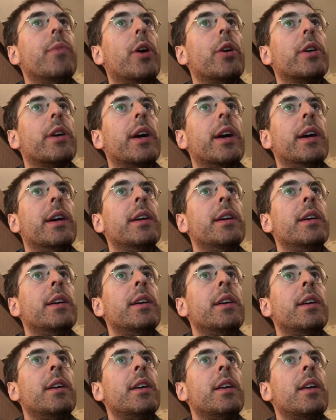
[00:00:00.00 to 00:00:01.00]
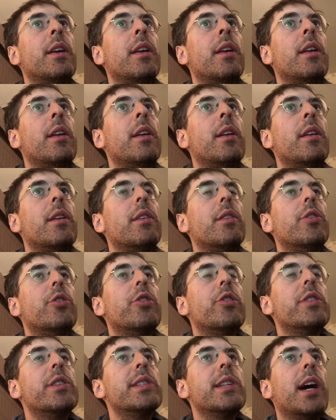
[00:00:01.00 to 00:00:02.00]
okay,
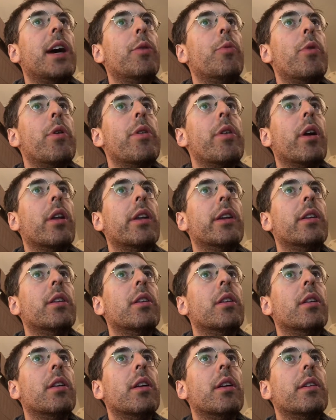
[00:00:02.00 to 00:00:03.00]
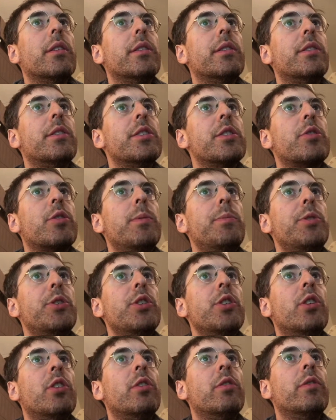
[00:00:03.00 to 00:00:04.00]
you can start with a little
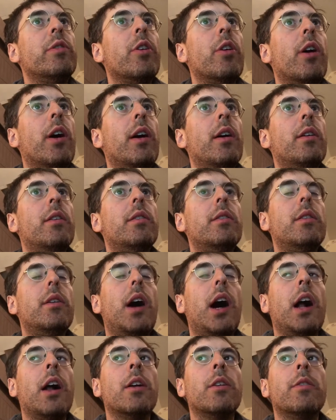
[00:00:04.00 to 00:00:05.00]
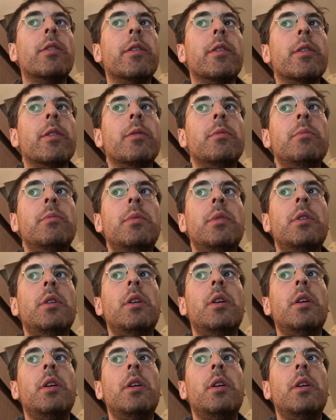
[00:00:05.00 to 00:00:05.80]
description of your algorithm